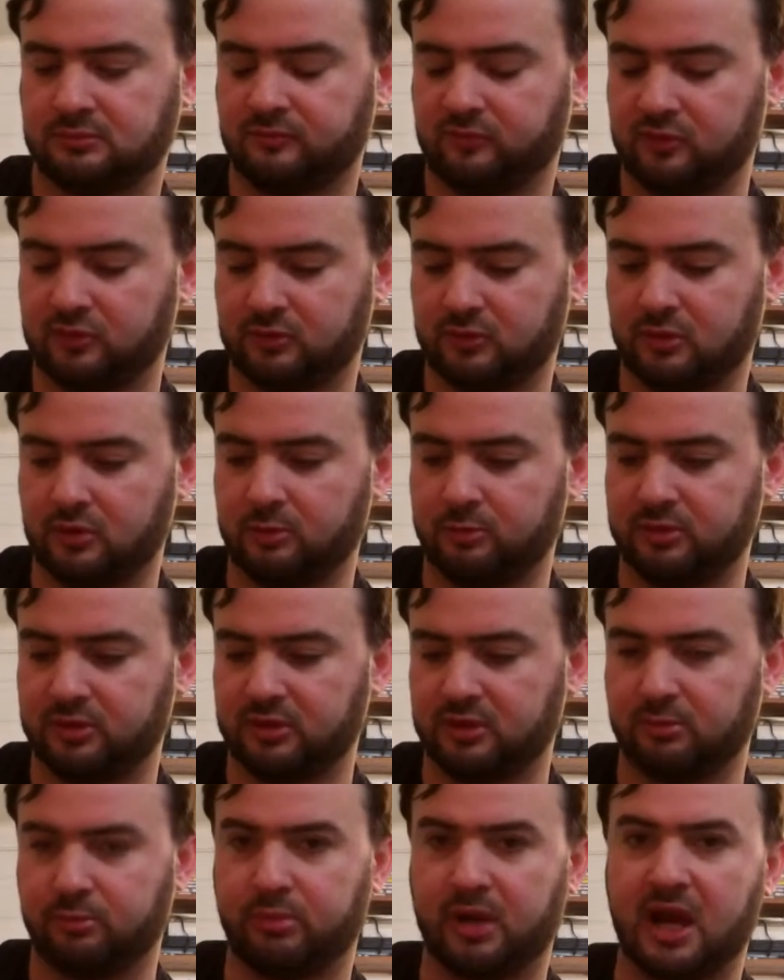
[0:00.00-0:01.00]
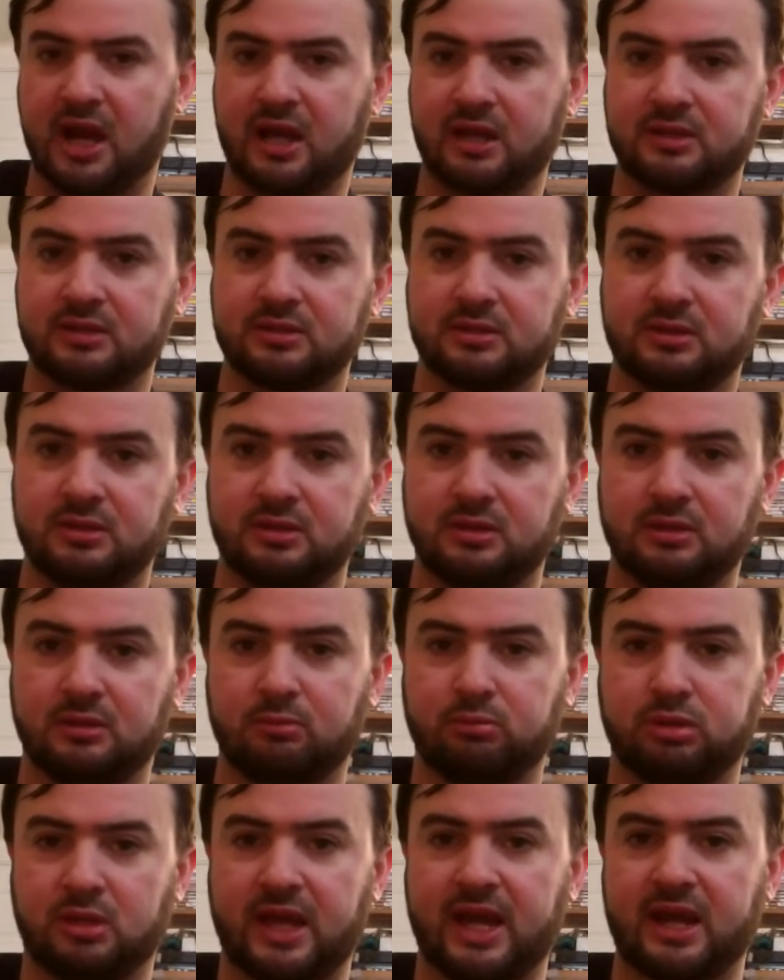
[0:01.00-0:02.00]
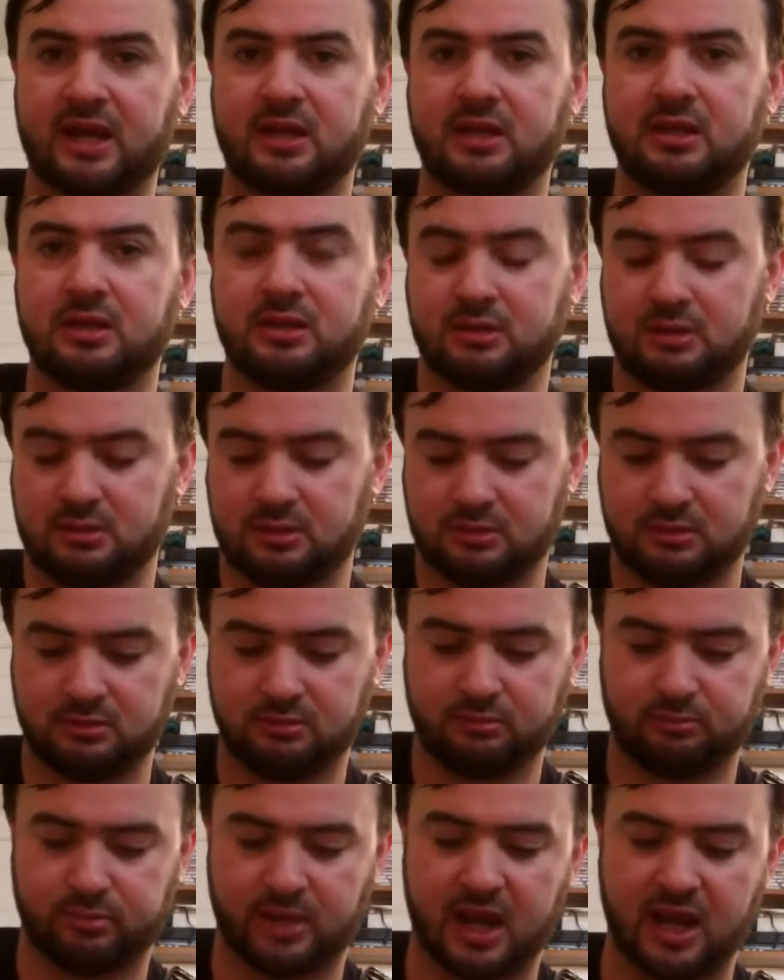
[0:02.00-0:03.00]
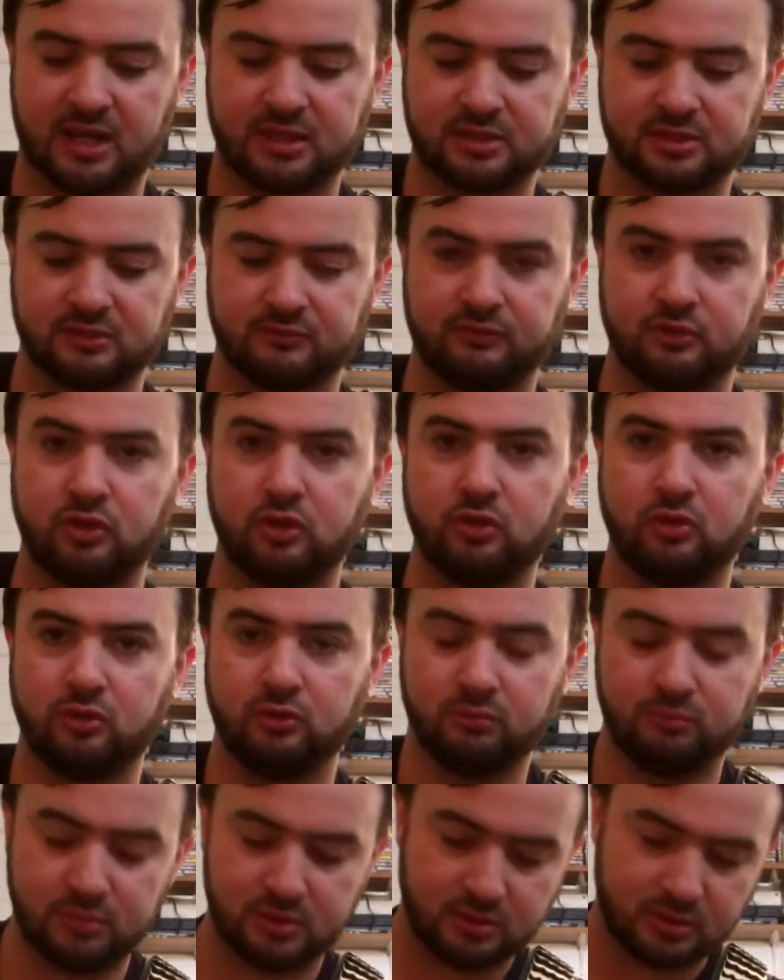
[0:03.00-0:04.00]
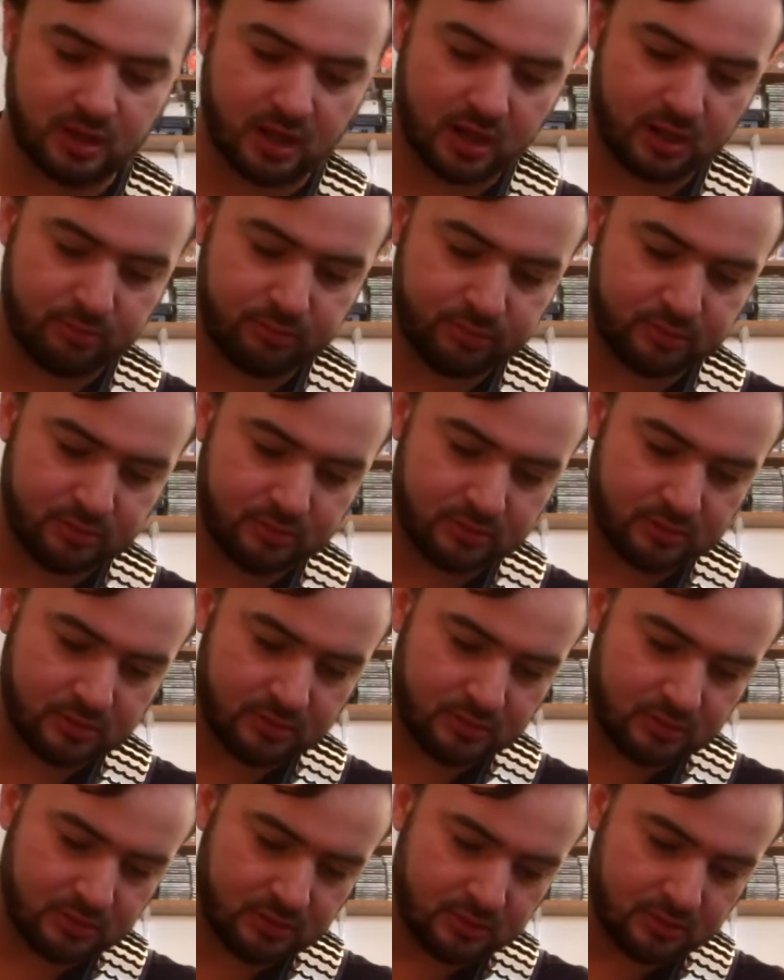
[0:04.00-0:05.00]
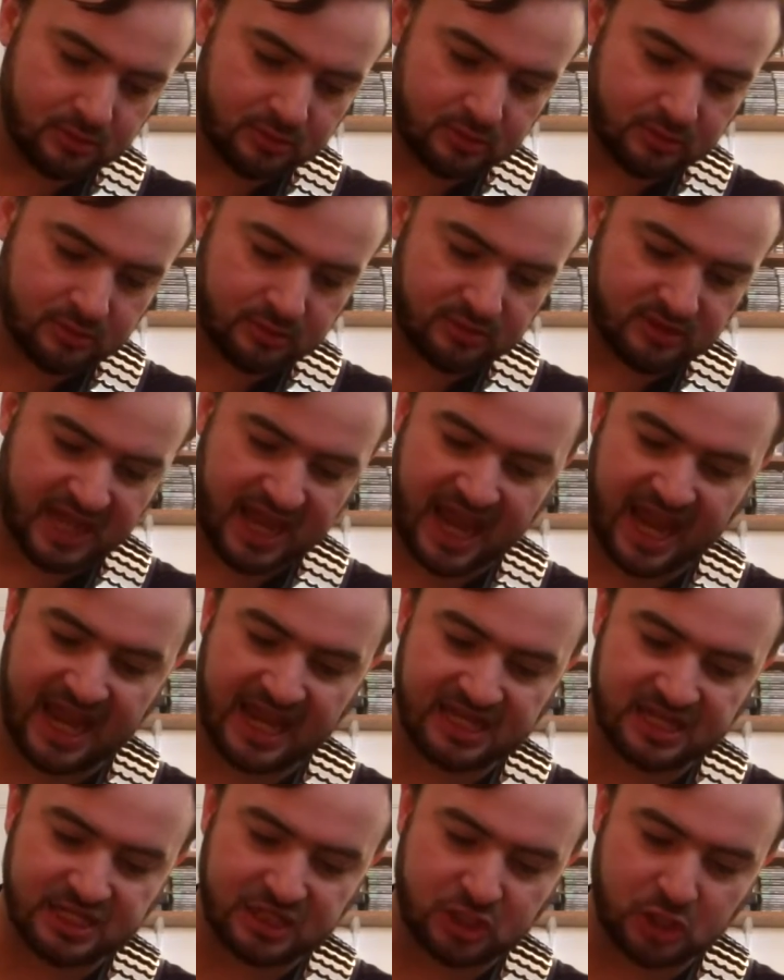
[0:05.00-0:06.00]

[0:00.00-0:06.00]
you open the box, the black box of doom up, the hand of